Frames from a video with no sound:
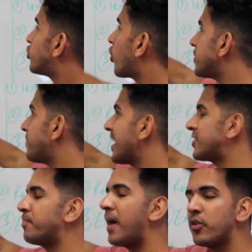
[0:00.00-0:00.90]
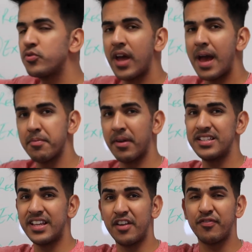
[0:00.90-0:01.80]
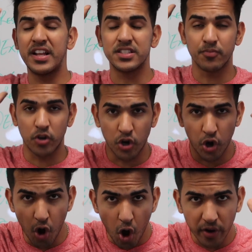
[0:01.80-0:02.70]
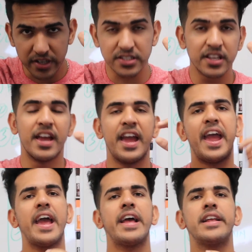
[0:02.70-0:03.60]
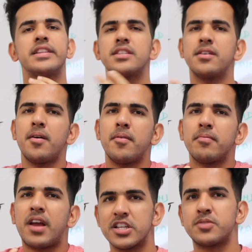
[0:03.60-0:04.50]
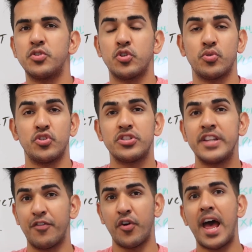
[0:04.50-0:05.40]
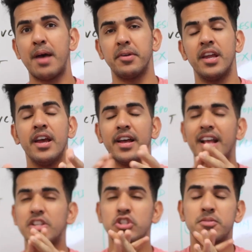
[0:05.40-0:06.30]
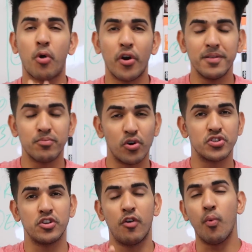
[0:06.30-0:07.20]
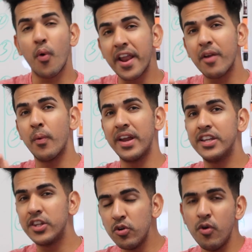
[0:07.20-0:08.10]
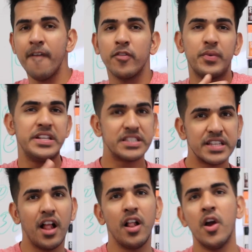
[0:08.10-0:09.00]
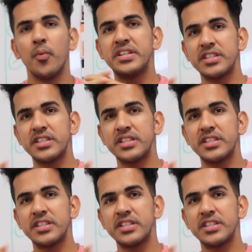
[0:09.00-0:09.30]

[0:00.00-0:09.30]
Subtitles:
chargebacks are bound to happen because you're gonna find some crooks and some customers who are just never happy. That's just part and parcel of what we do. We sell